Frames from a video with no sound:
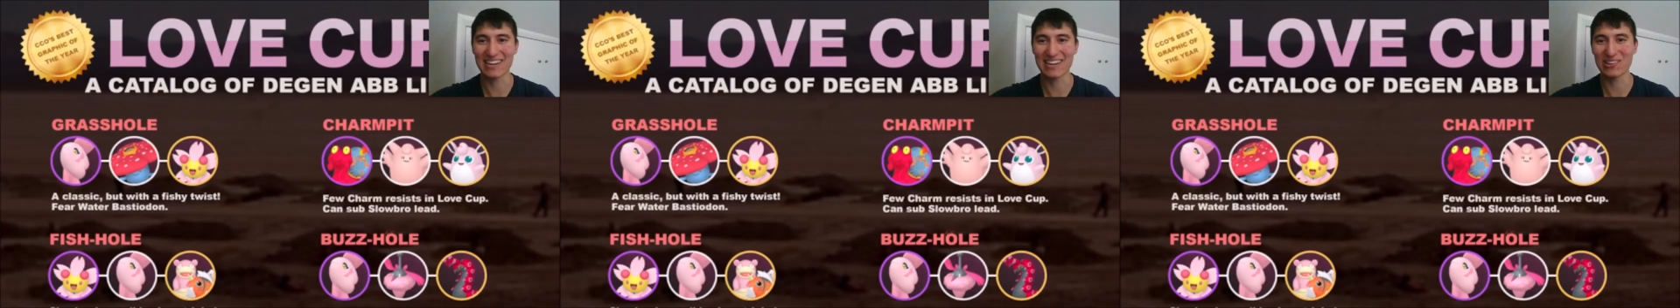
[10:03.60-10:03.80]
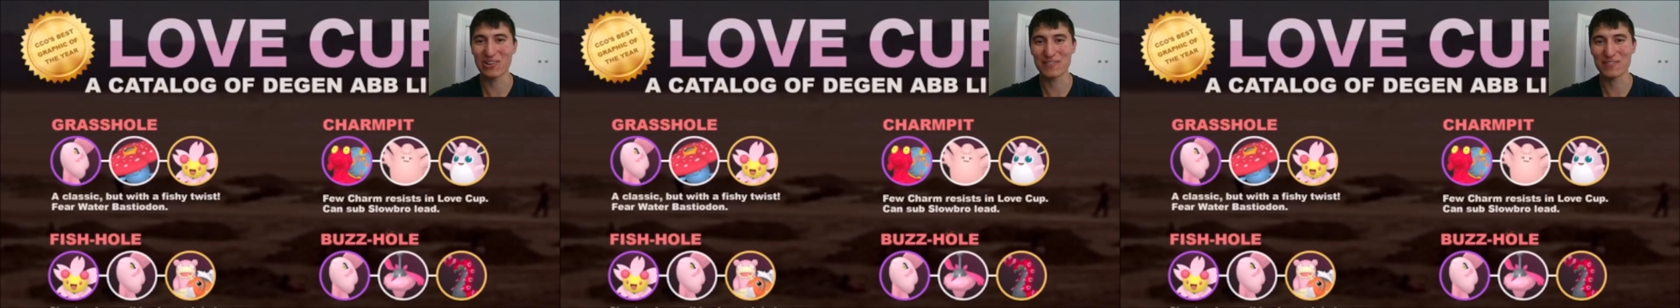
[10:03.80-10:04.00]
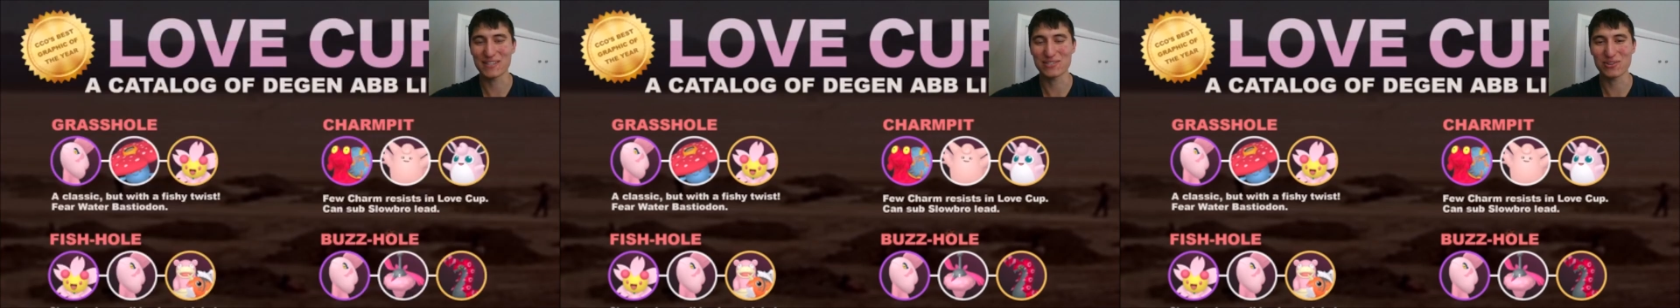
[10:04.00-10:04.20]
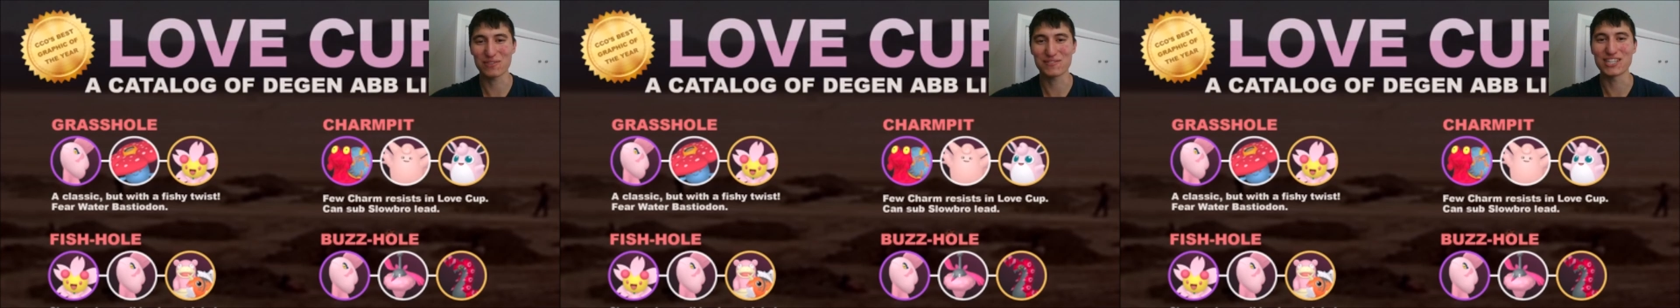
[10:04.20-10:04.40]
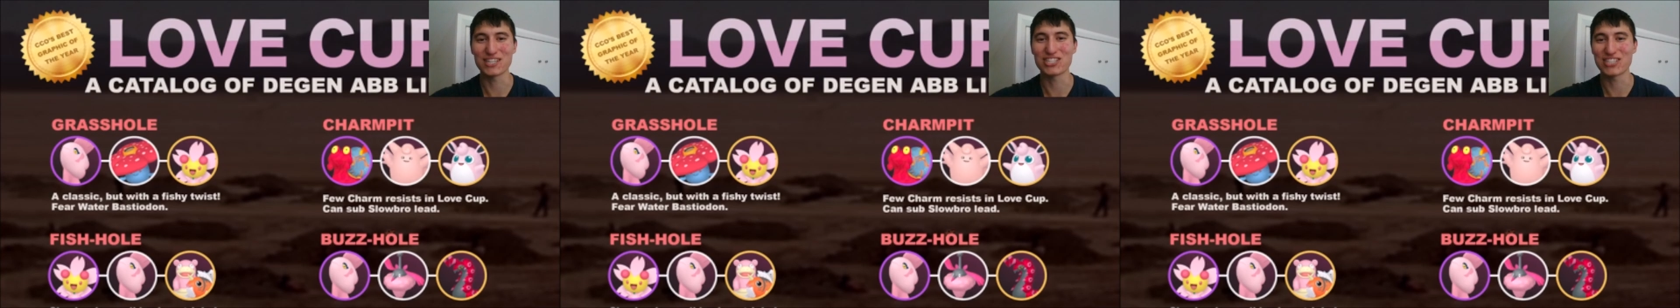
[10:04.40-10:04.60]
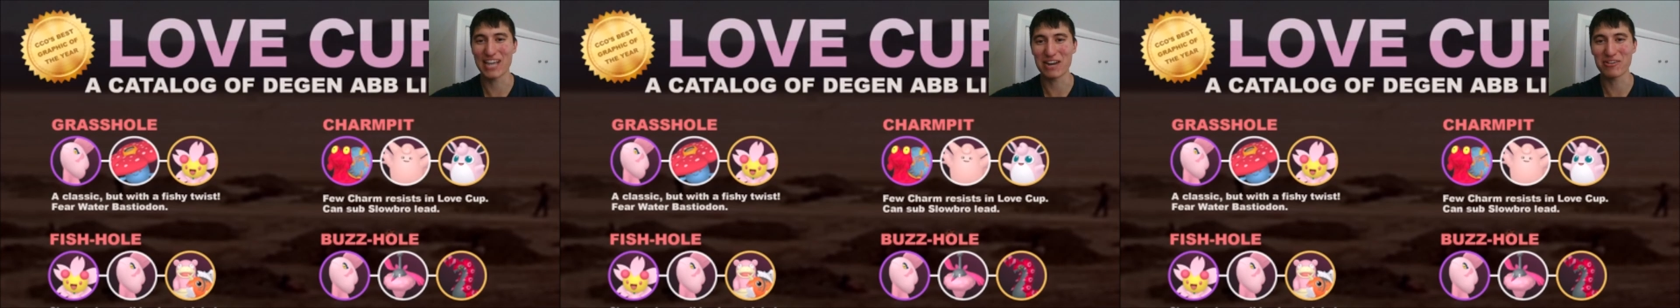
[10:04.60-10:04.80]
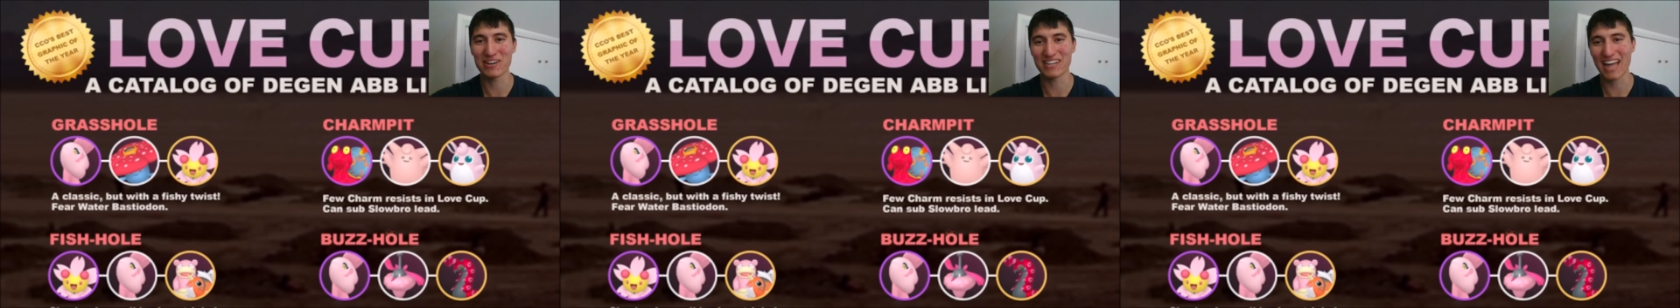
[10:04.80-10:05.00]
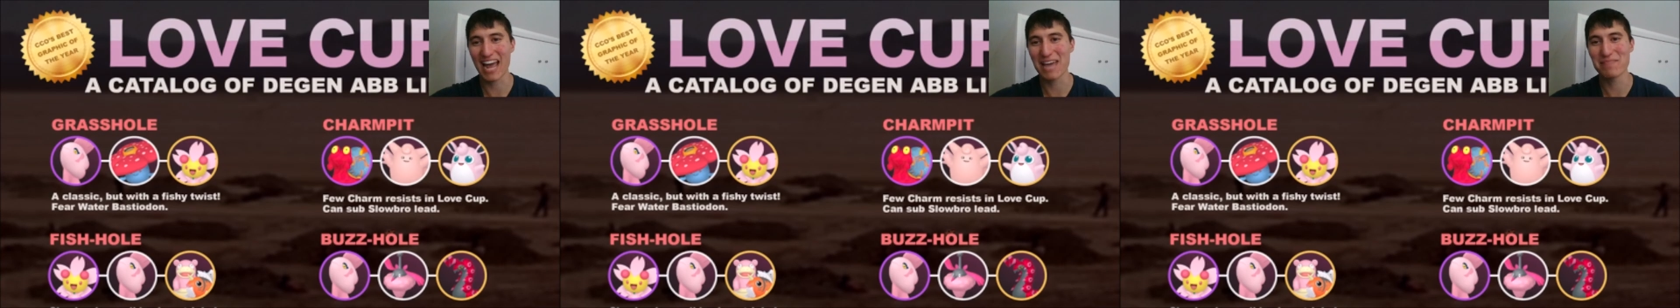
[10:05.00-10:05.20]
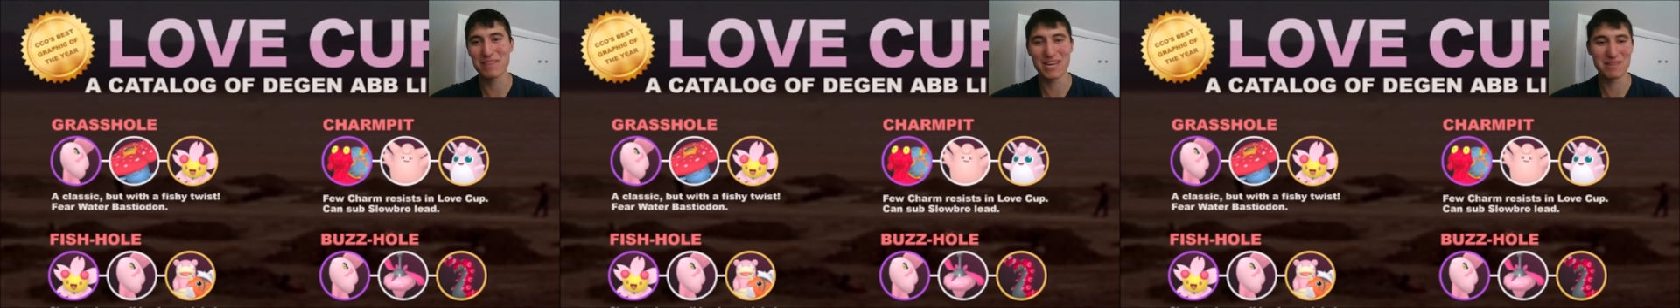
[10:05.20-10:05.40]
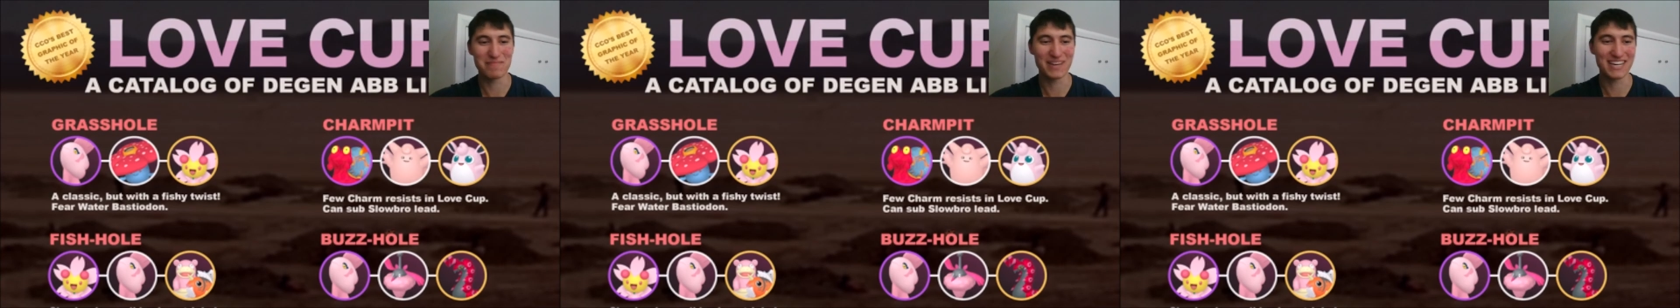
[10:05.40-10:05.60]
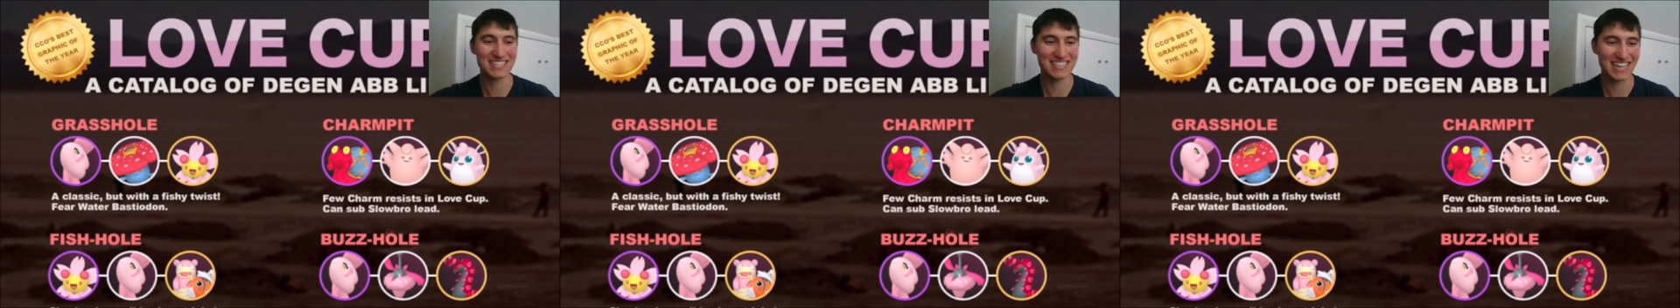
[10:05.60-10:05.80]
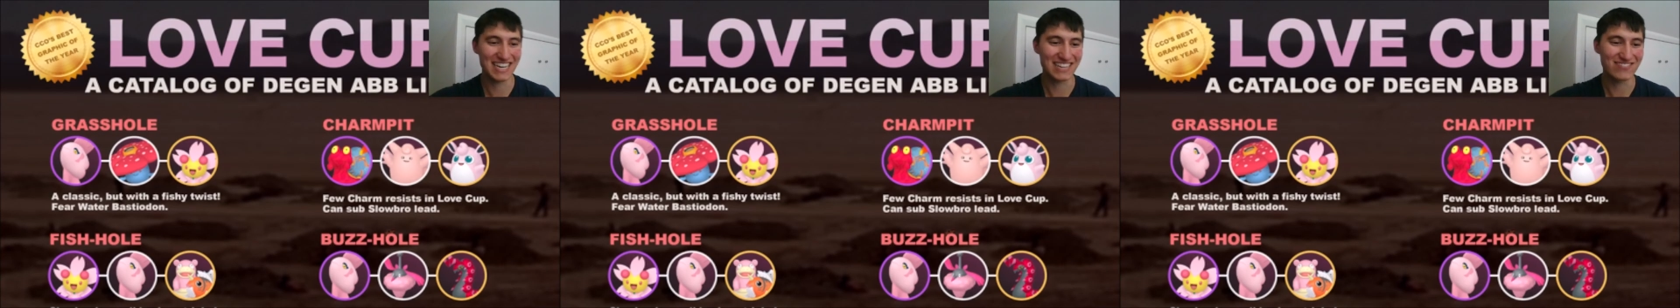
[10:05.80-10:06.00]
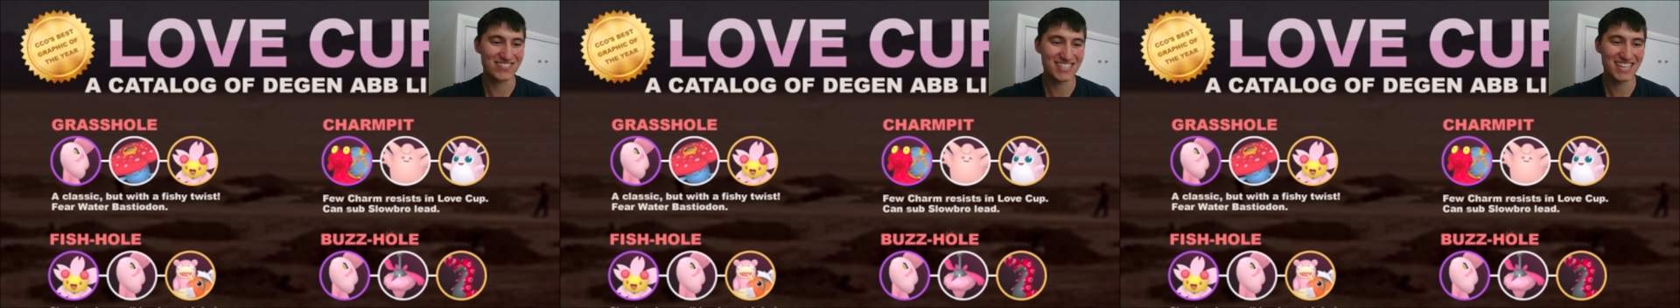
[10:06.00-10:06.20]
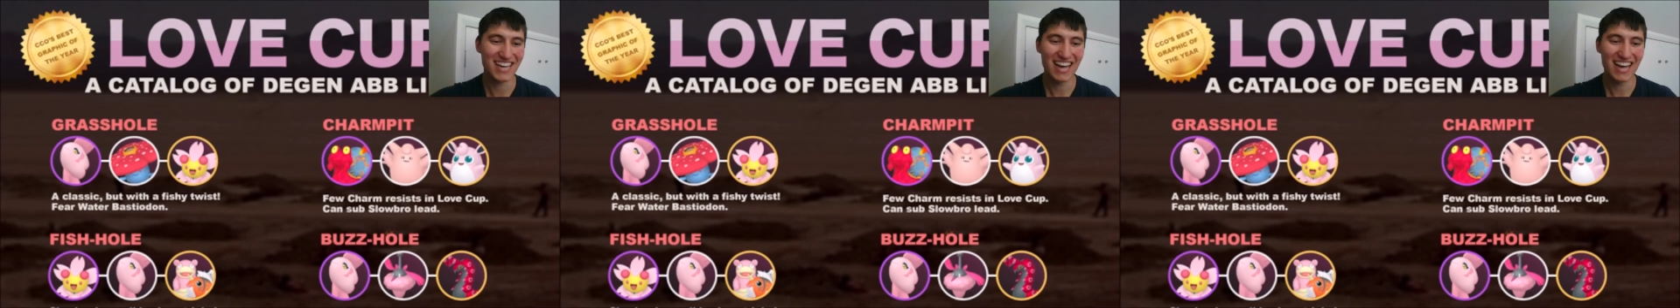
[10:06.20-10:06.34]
a lot of the sort of degenerate ABB teams